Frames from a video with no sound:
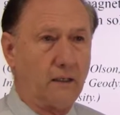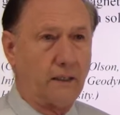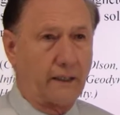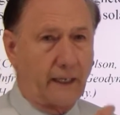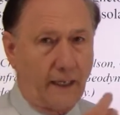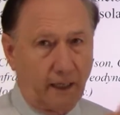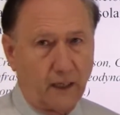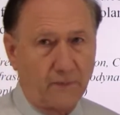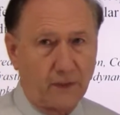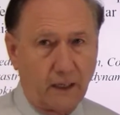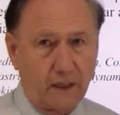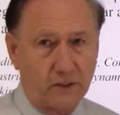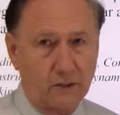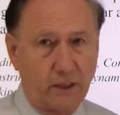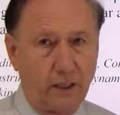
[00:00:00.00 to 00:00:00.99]
you can't have
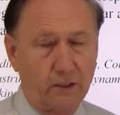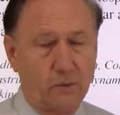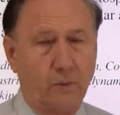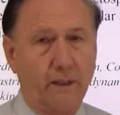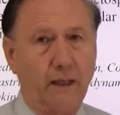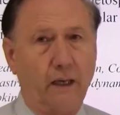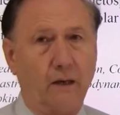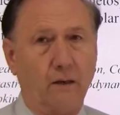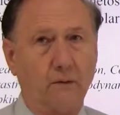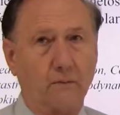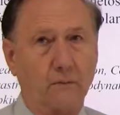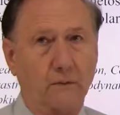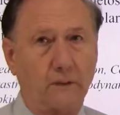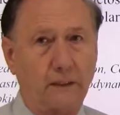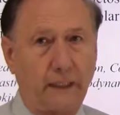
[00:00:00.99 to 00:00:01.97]
the ice age
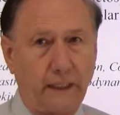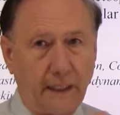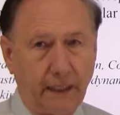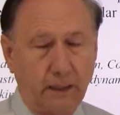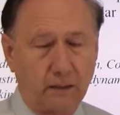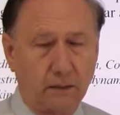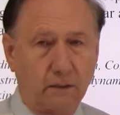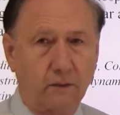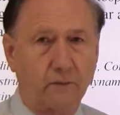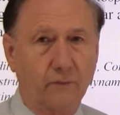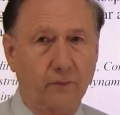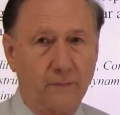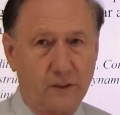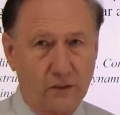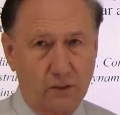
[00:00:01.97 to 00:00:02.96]
without the heat
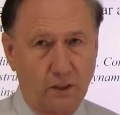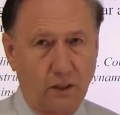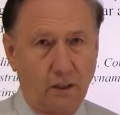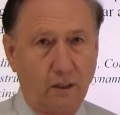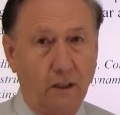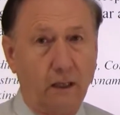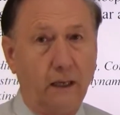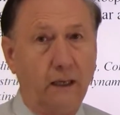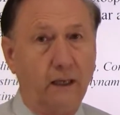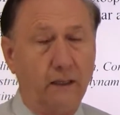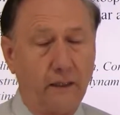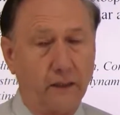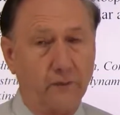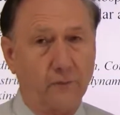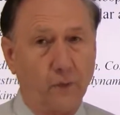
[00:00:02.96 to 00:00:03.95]
from the sun.
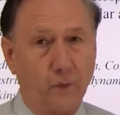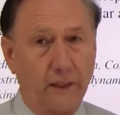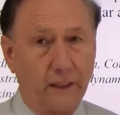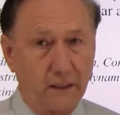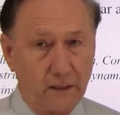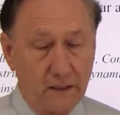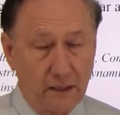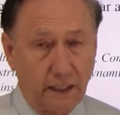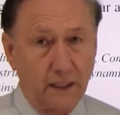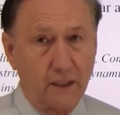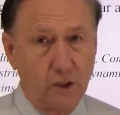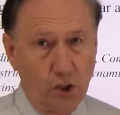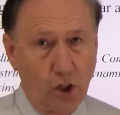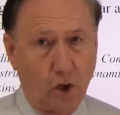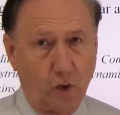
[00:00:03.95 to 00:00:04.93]
Therefore, it
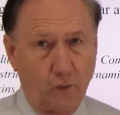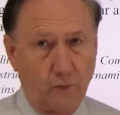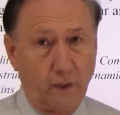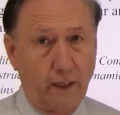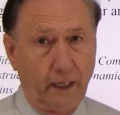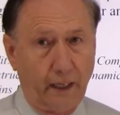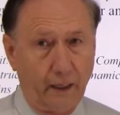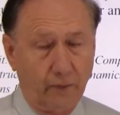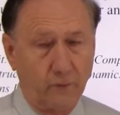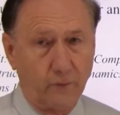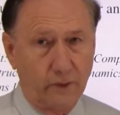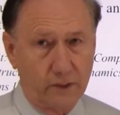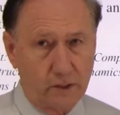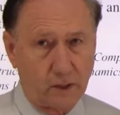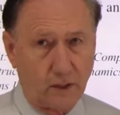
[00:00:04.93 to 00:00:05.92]
did nova
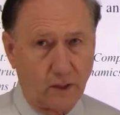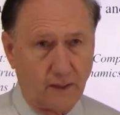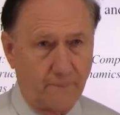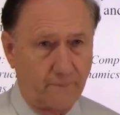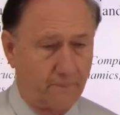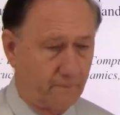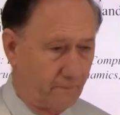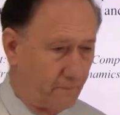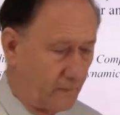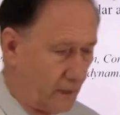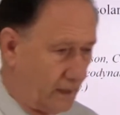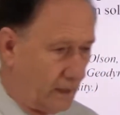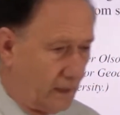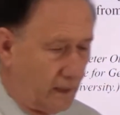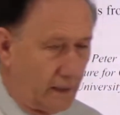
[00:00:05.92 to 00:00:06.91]
every time.
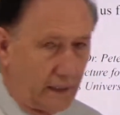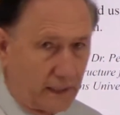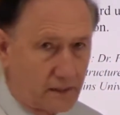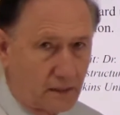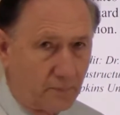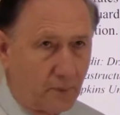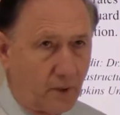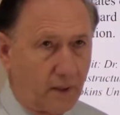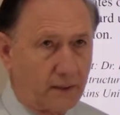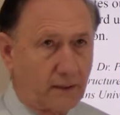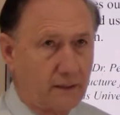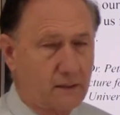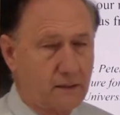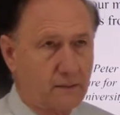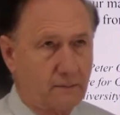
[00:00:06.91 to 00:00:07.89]
That's the part
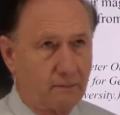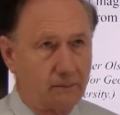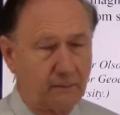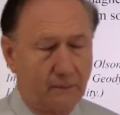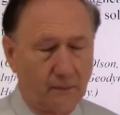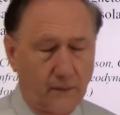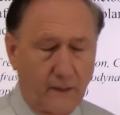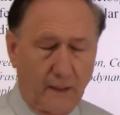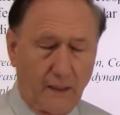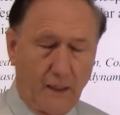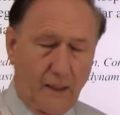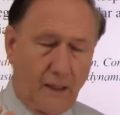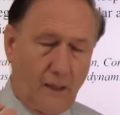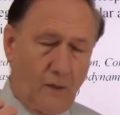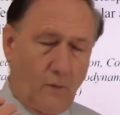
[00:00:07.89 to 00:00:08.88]
that's,
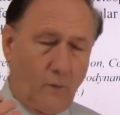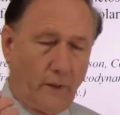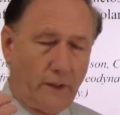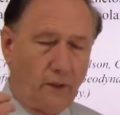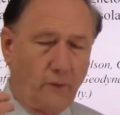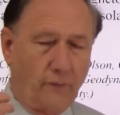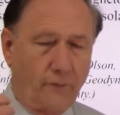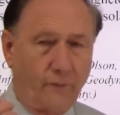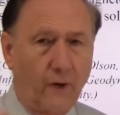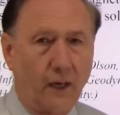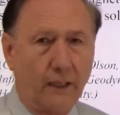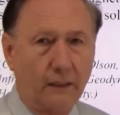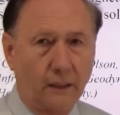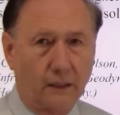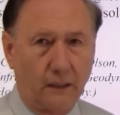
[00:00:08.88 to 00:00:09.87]
when you
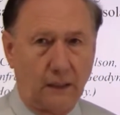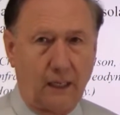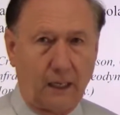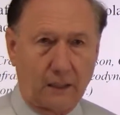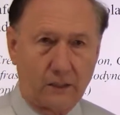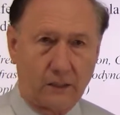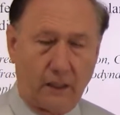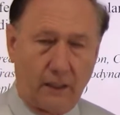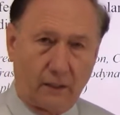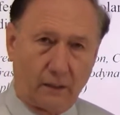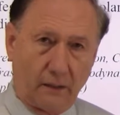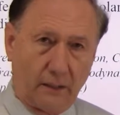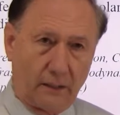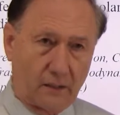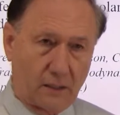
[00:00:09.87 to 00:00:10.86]
find the Clarke
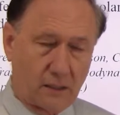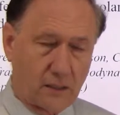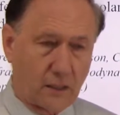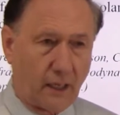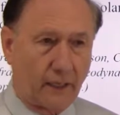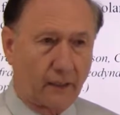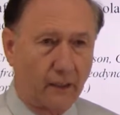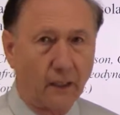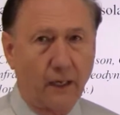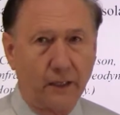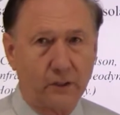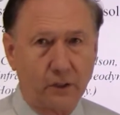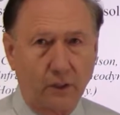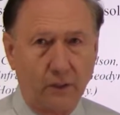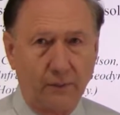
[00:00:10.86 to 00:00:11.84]
cycle, it's a
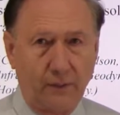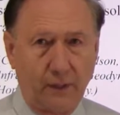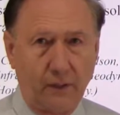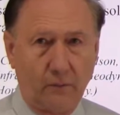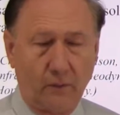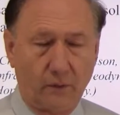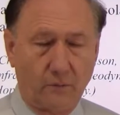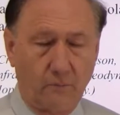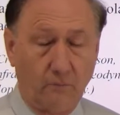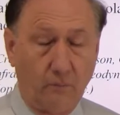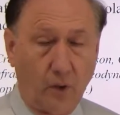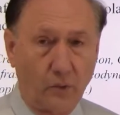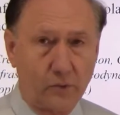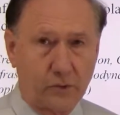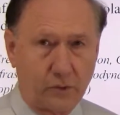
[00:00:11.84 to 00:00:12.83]
psychological thing with
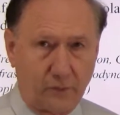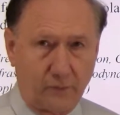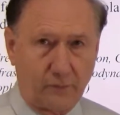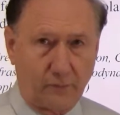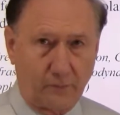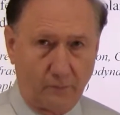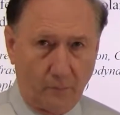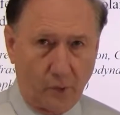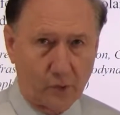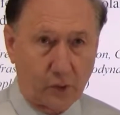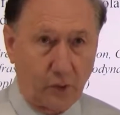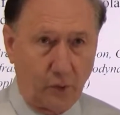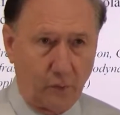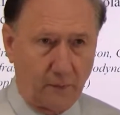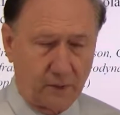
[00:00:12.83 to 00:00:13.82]
most
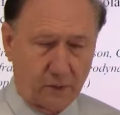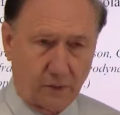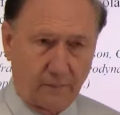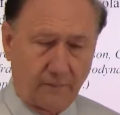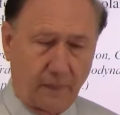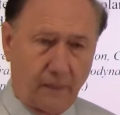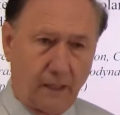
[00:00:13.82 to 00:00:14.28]
humans,